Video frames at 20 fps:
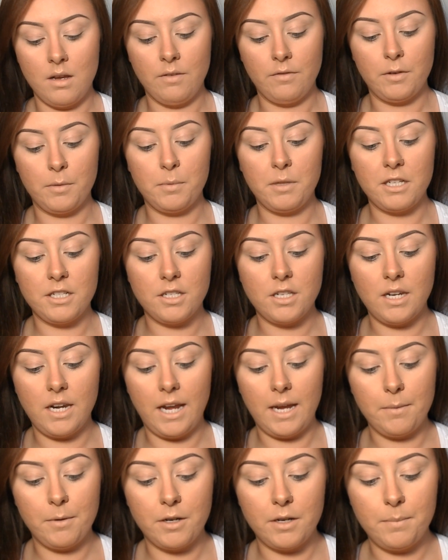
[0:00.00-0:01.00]
For blush
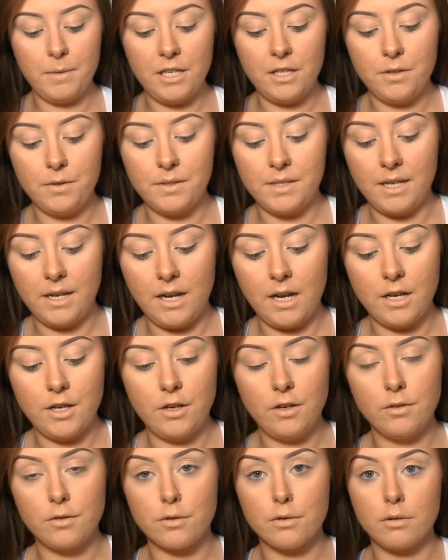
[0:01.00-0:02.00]
today, I'm going to be using a
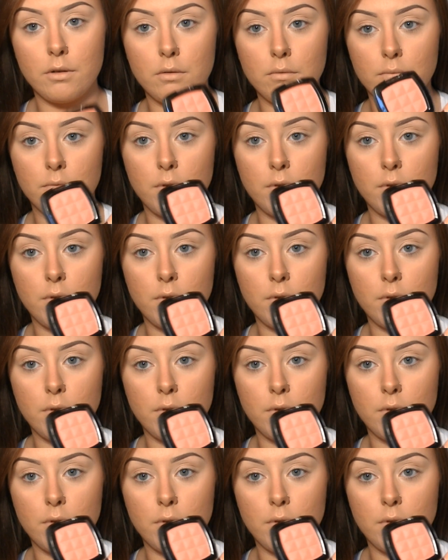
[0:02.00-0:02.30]
neutral